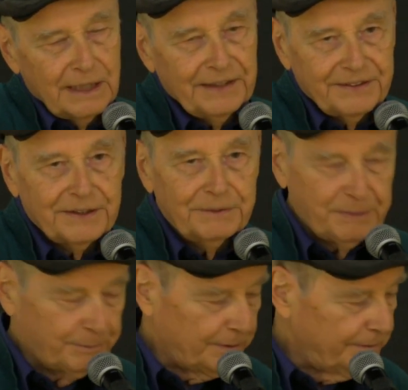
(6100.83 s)
Yeah, I studied
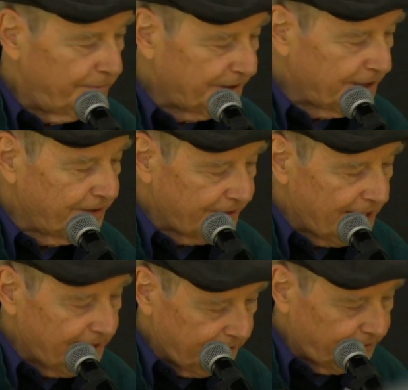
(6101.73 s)
people,
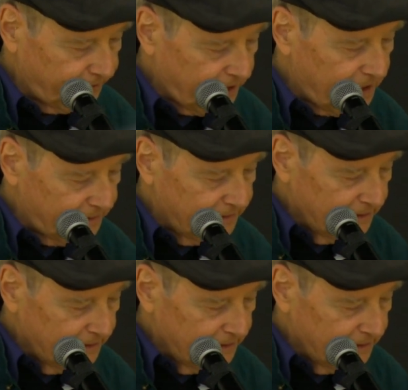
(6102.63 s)
Wittgenstinians, yeah.